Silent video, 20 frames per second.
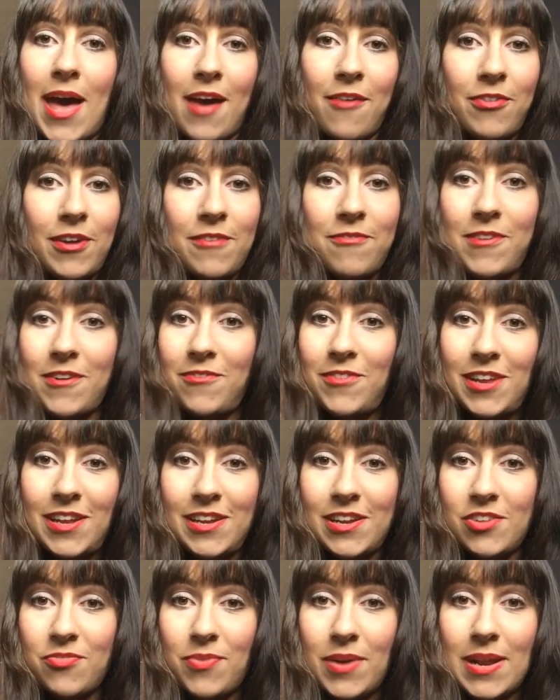every
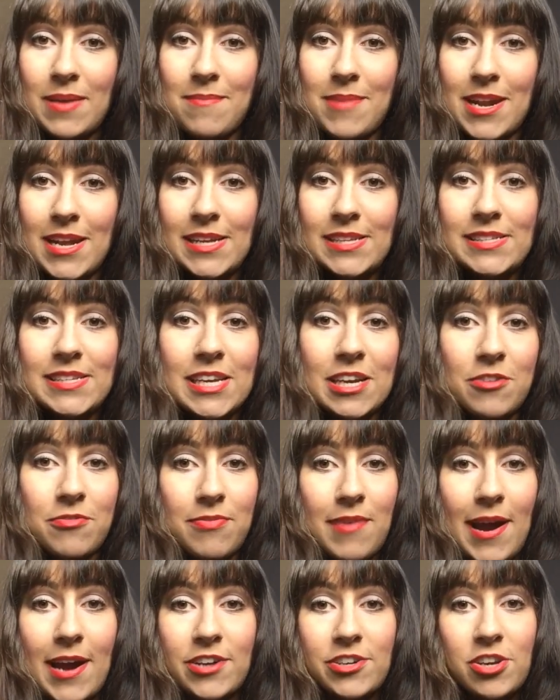15 to 20 minutes and
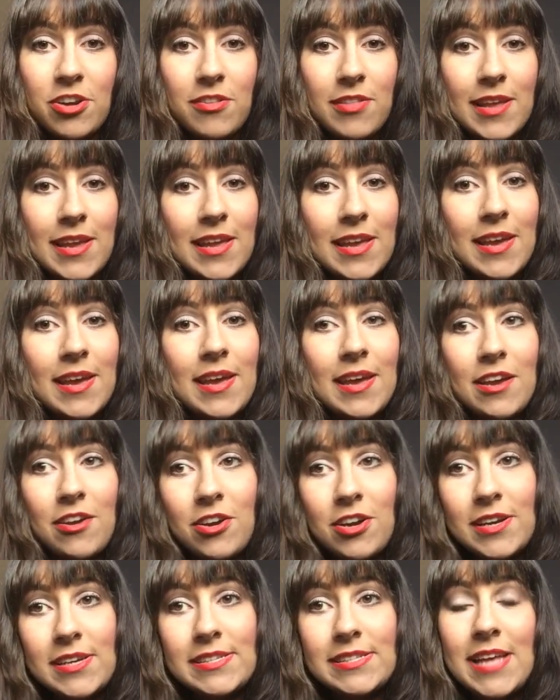gradually
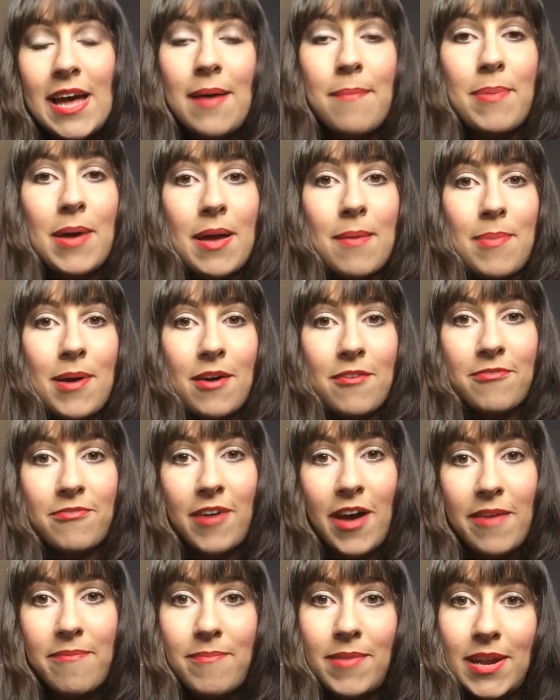increase that by about
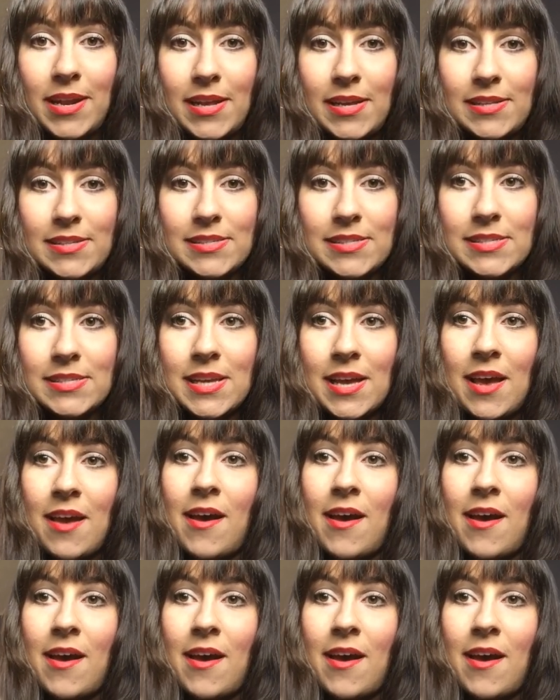five minutes